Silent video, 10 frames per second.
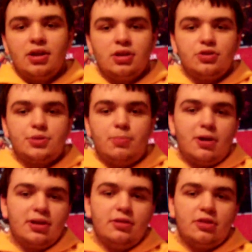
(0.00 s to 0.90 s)
you
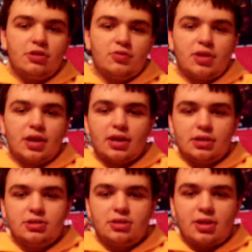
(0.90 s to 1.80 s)
spawn in through like a
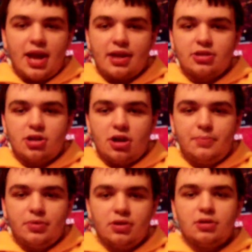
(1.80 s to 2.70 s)
tack
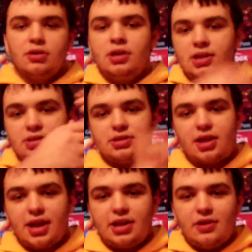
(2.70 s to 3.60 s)
chopper,
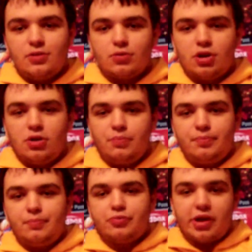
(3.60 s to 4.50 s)
slide down a rope,
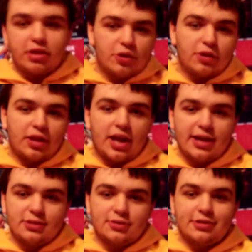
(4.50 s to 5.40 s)
break through
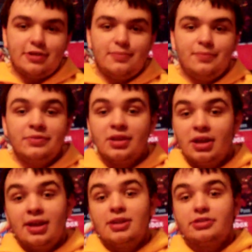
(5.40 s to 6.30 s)
glass or something.
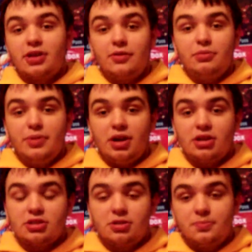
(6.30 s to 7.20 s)
It's going to be
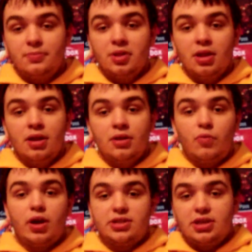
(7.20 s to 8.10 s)
awesome.
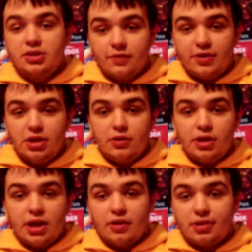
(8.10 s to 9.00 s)
Watch his video on it.
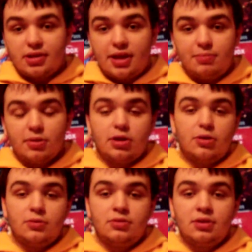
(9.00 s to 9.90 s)
I'll link that
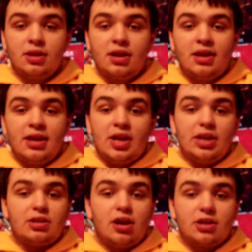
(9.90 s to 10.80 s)
below. He
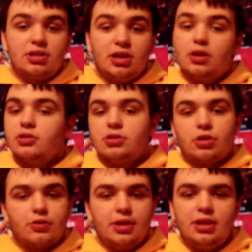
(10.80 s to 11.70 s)
talks, he goes into
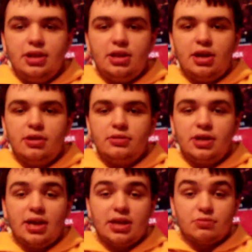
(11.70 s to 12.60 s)
great detail.
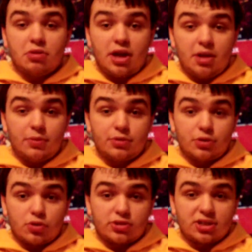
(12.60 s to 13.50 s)
He has reliable
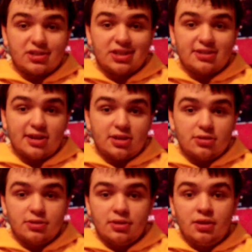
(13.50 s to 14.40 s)
sources, he says.